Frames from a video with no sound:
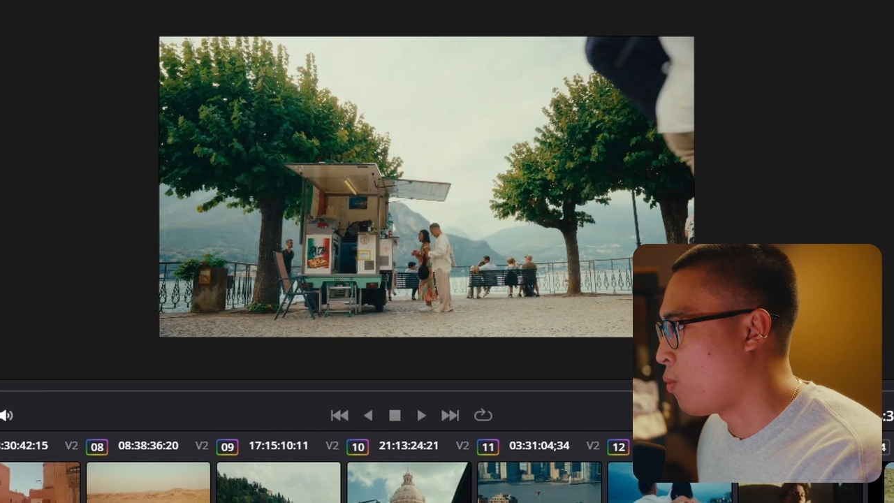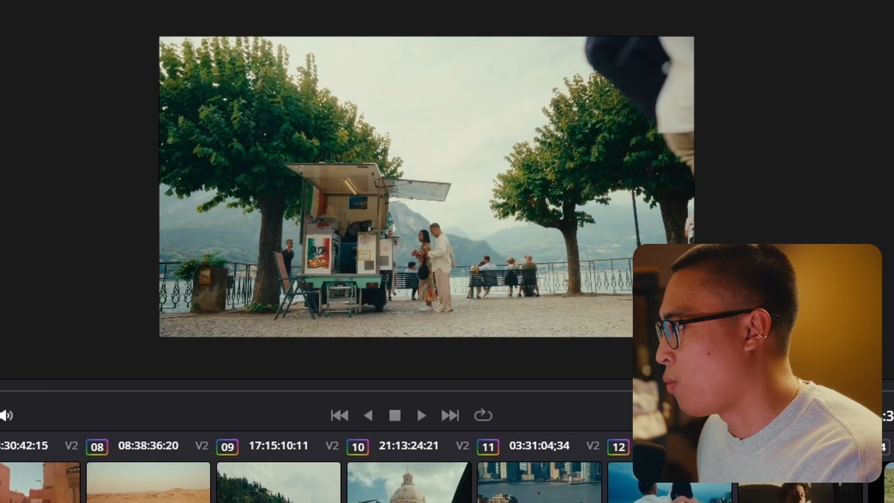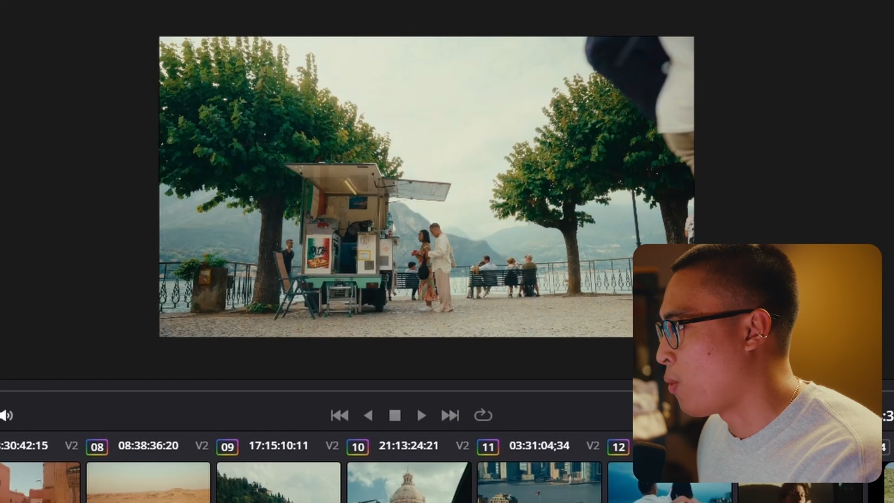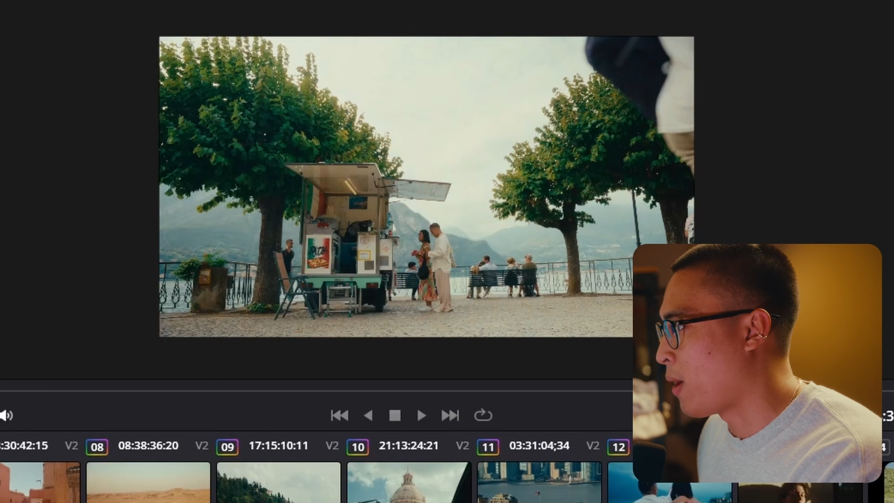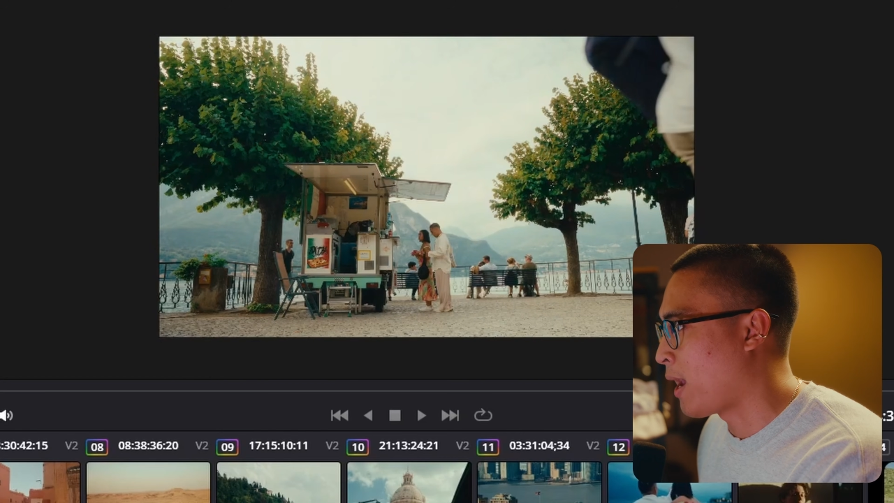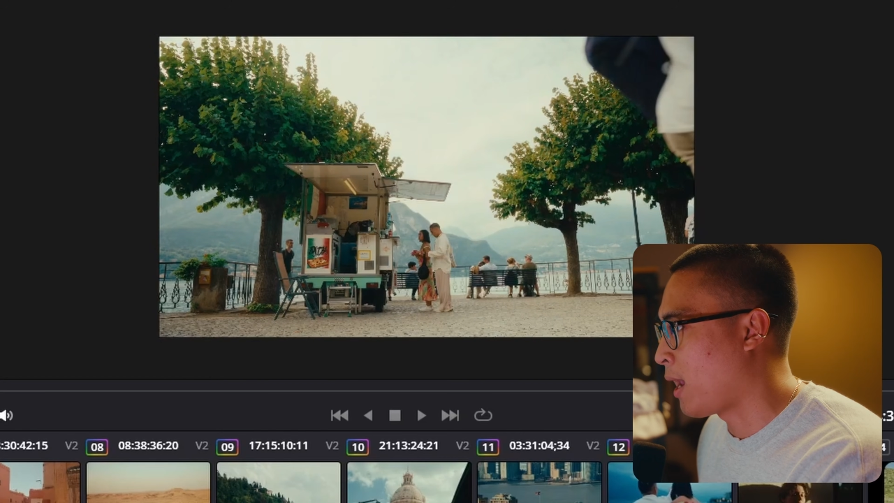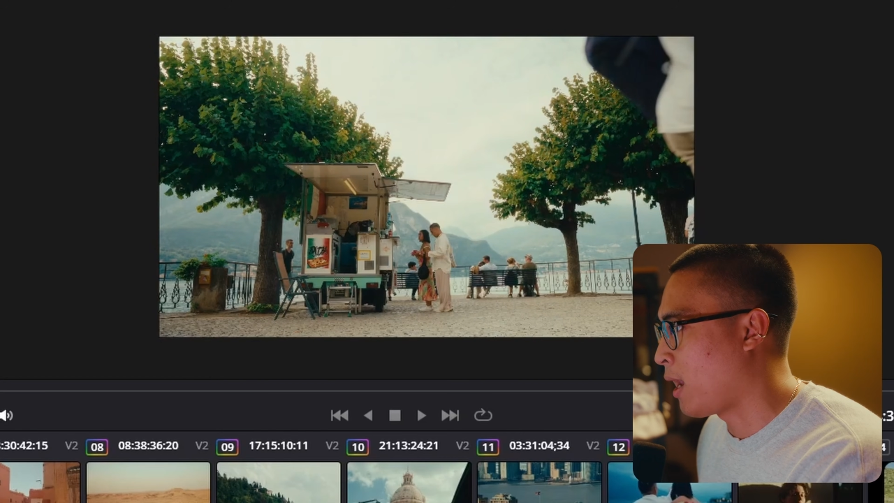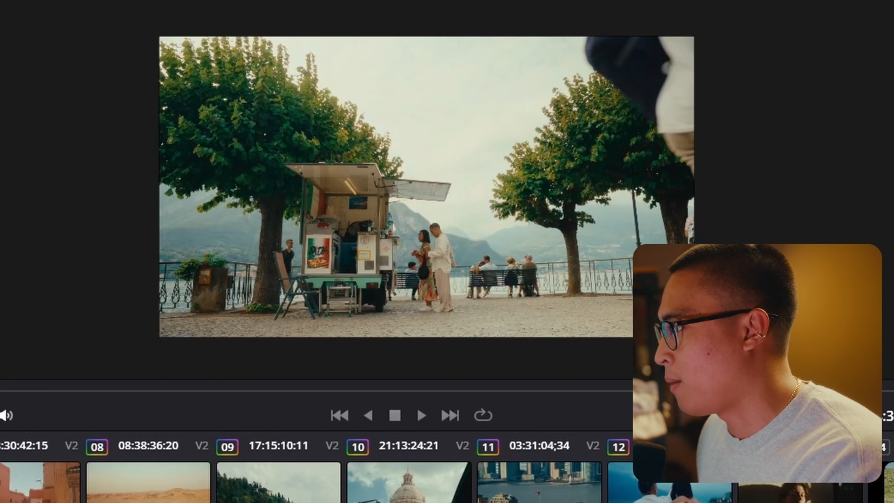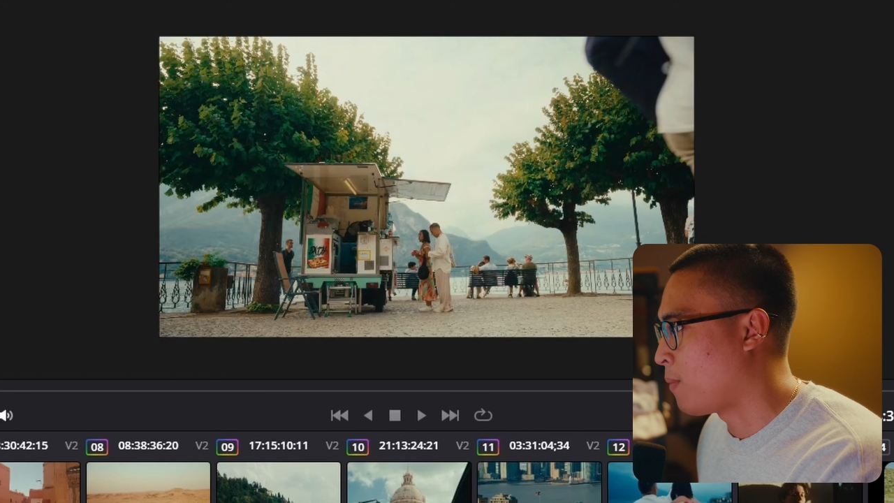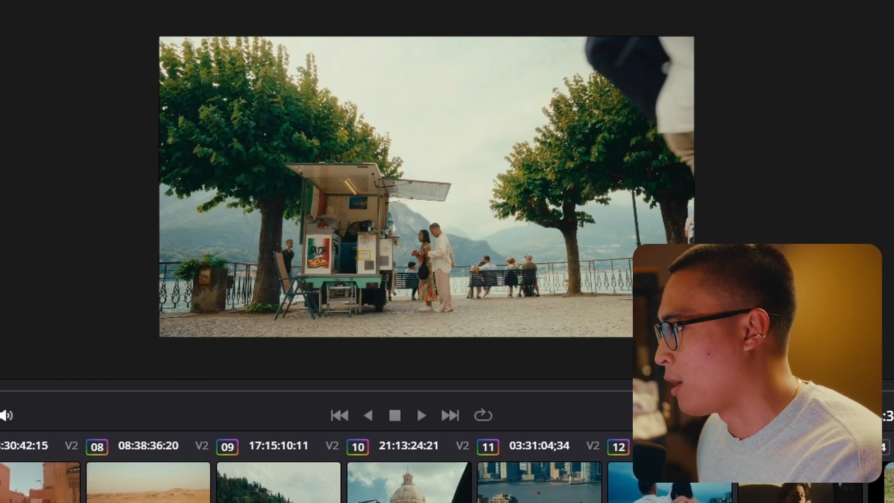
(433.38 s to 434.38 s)

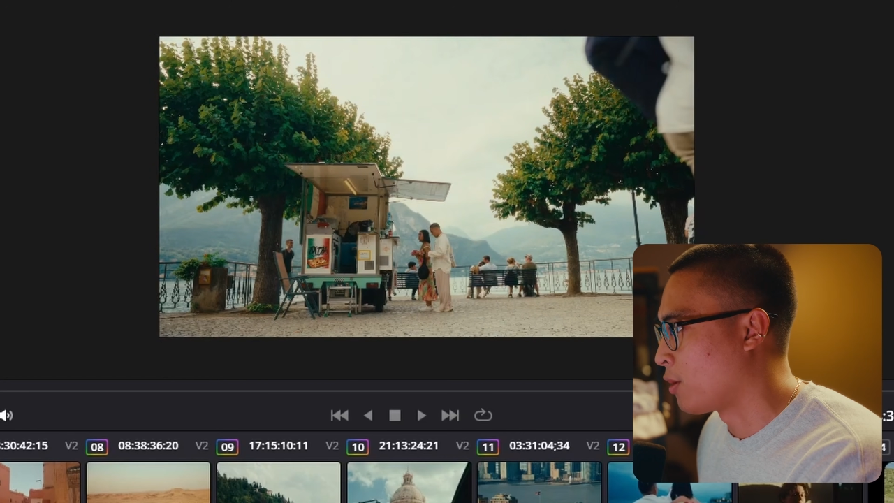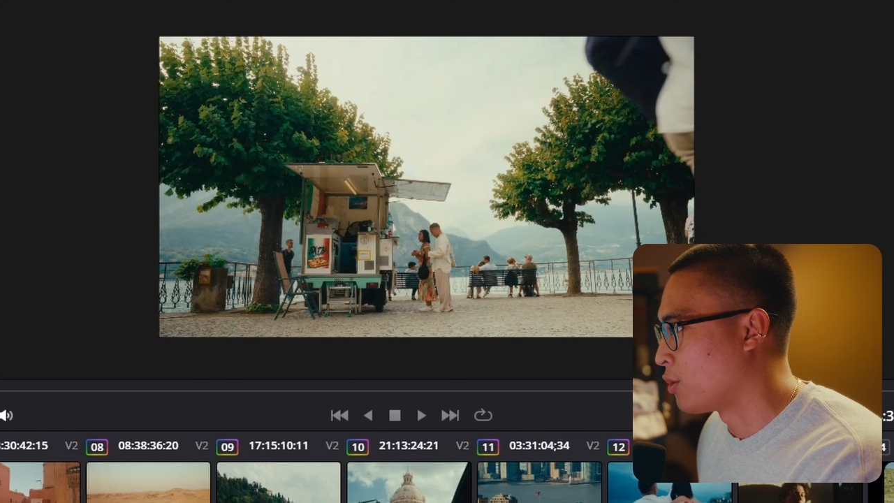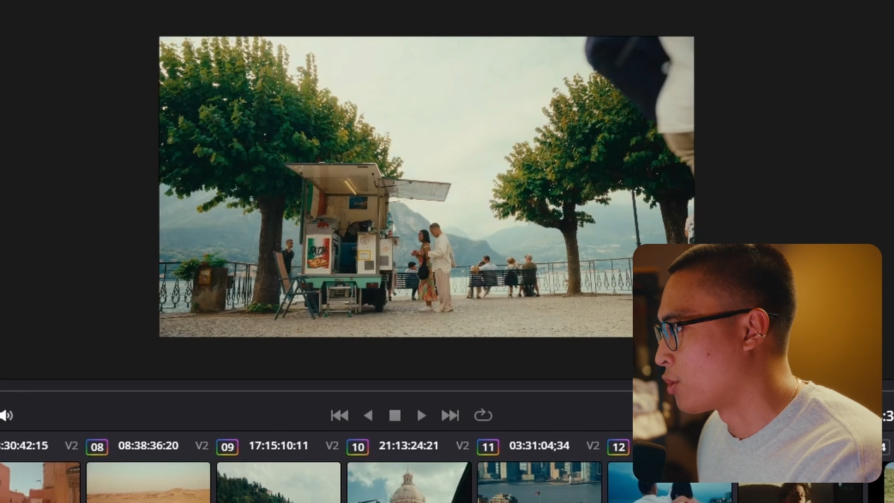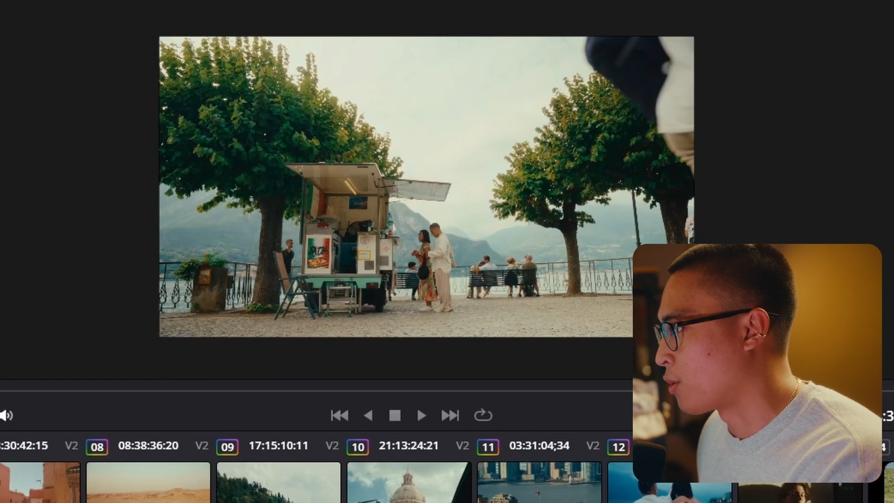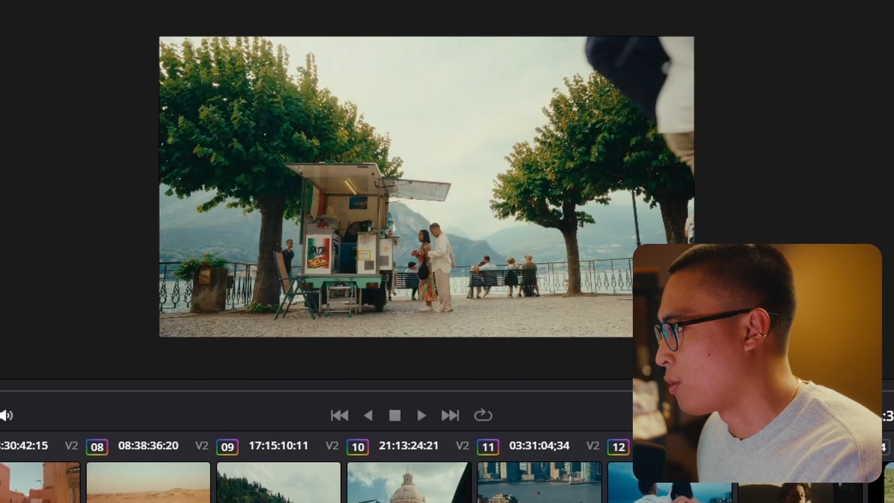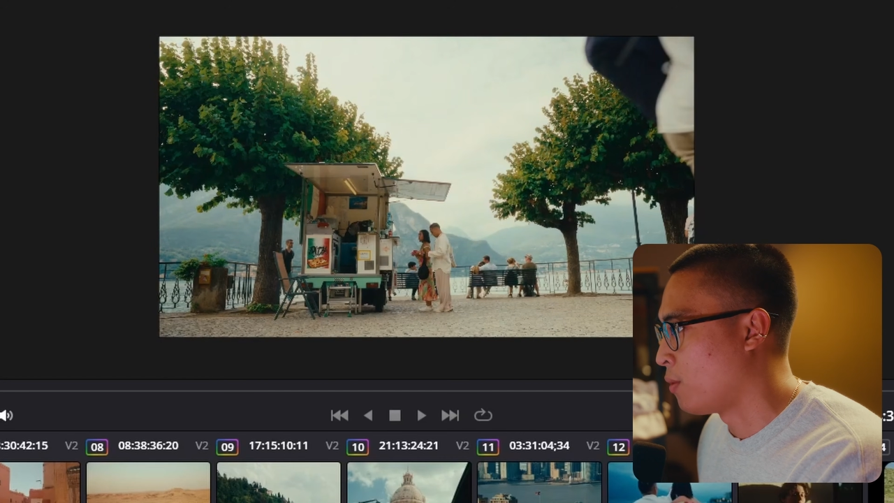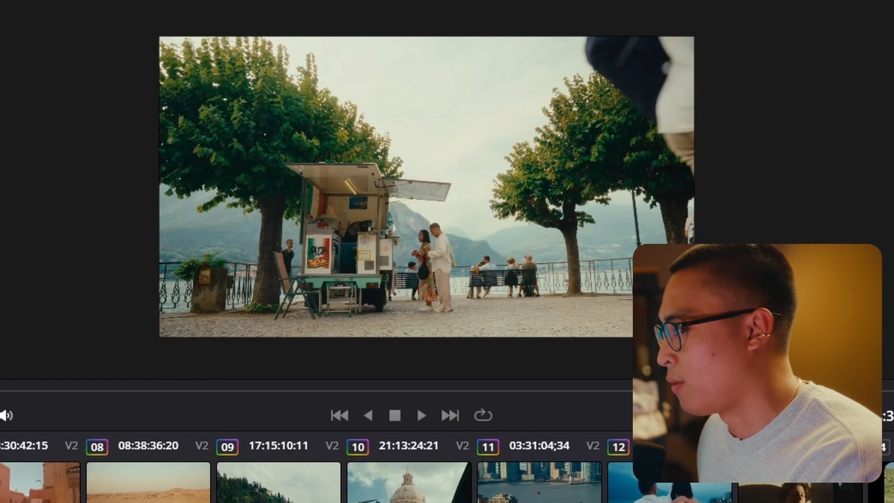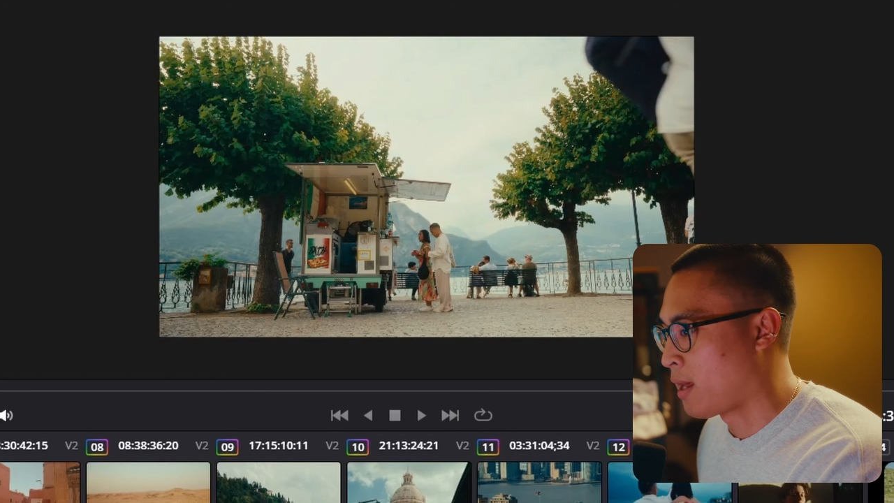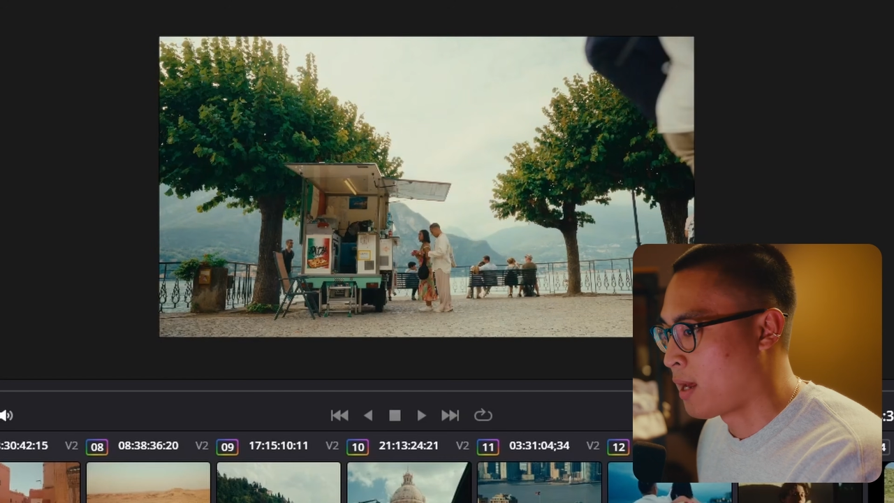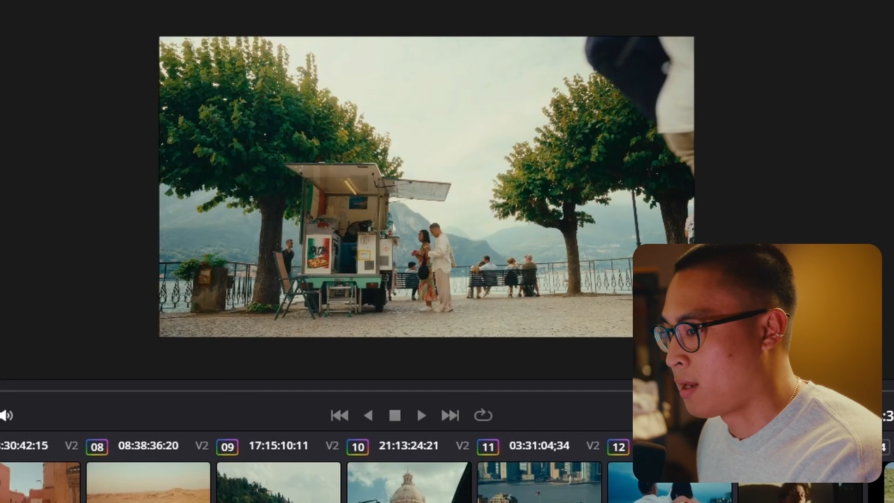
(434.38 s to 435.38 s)
way better control
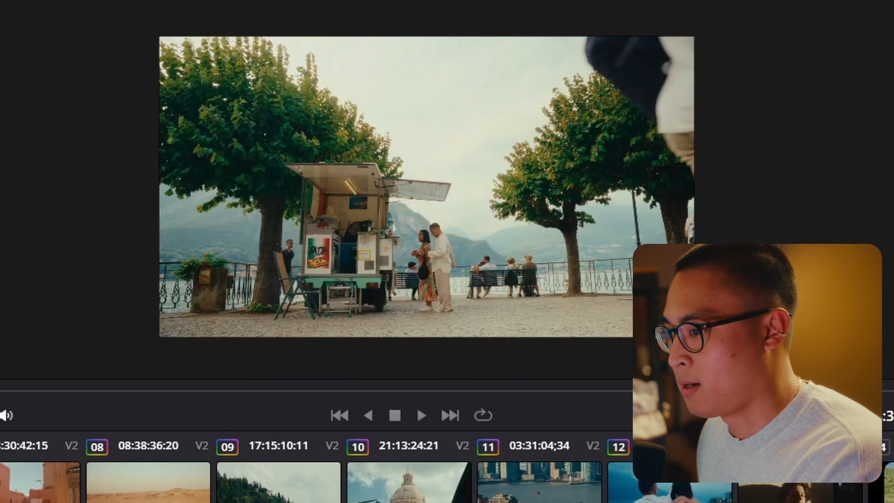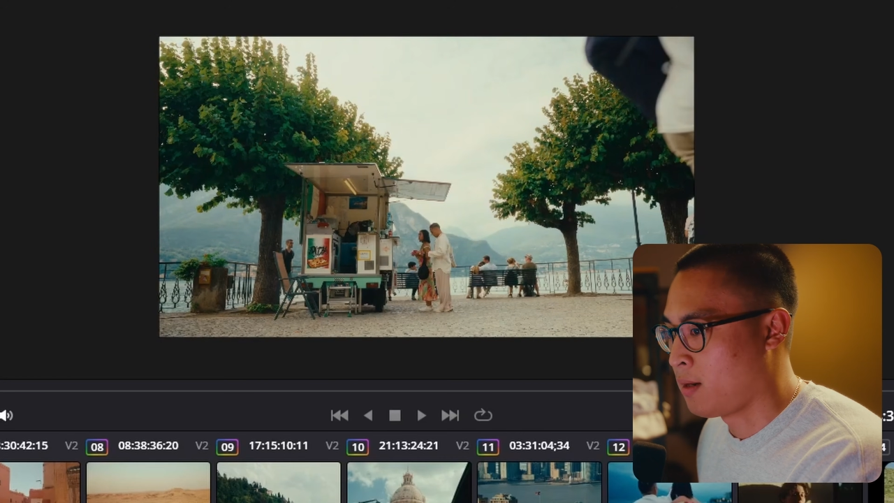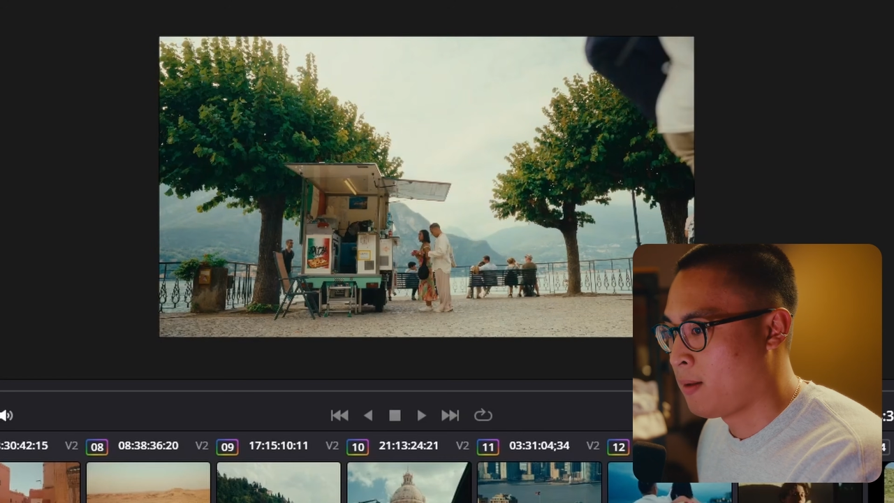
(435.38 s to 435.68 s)
than